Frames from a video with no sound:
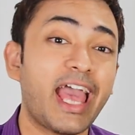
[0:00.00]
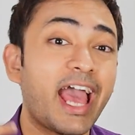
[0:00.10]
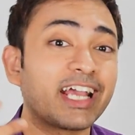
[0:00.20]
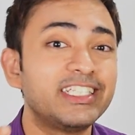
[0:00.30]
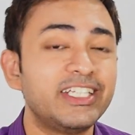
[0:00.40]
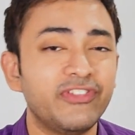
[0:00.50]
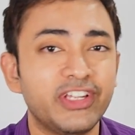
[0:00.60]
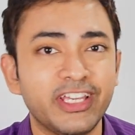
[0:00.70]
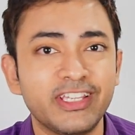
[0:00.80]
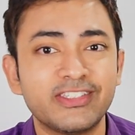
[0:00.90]

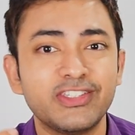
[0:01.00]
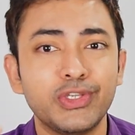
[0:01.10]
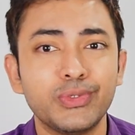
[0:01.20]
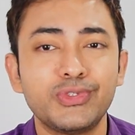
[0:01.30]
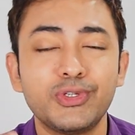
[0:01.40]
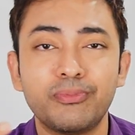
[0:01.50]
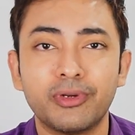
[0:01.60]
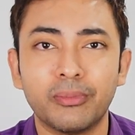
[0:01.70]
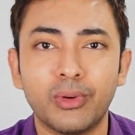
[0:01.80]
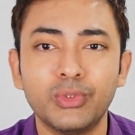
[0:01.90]
activities used to
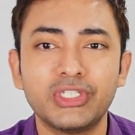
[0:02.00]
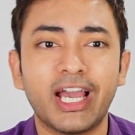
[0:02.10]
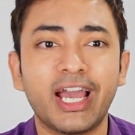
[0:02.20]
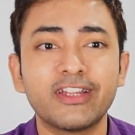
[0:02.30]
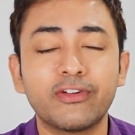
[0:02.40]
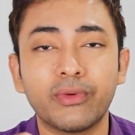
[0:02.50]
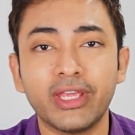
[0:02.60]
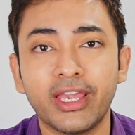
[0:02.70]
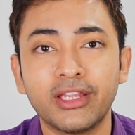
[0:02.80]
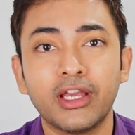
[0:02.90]
promote and
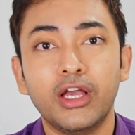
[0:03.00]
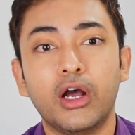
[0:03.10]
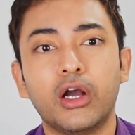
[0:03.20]
create